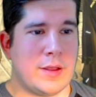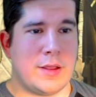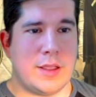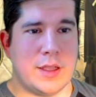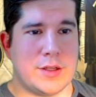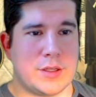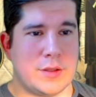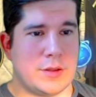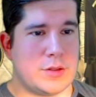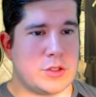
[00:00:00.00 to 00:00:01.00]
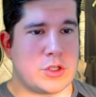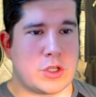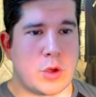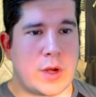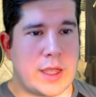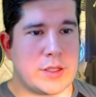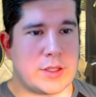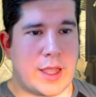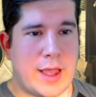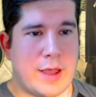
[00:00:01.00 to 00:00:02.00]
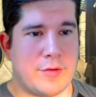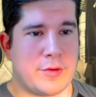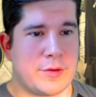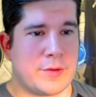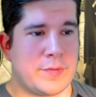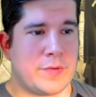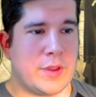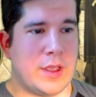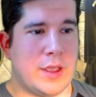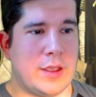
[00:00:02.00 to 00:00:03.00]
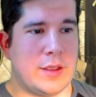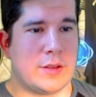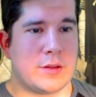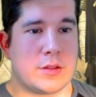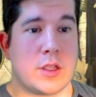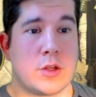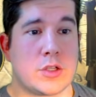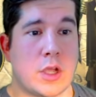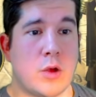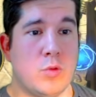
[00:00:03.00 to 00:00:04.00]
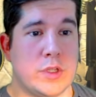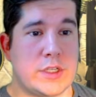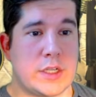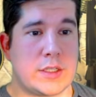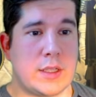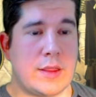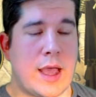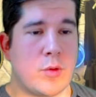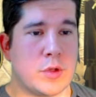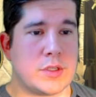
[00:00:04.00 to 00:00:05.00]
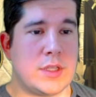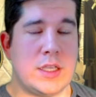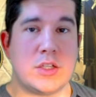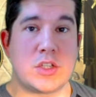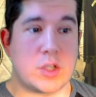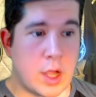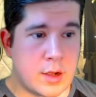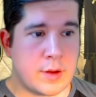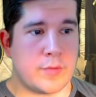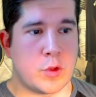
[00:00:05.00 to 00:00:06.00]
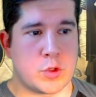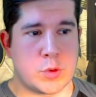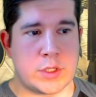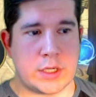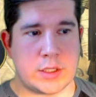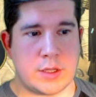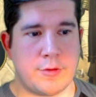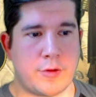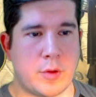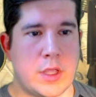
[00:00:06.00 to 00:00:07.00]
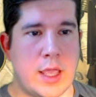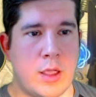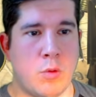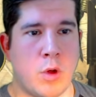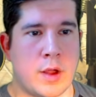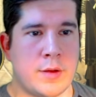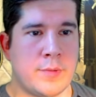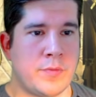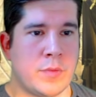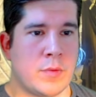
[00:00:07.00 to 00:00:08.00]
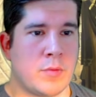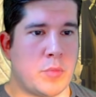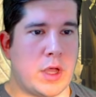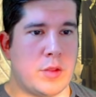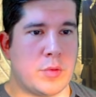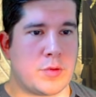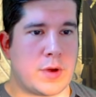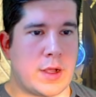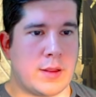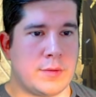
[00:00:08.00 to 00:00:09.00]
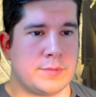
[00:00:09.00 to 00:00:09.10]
it is so nice to have a... There you saw it resisted. That was the stun that was resisted from the A1 by the Mithrala.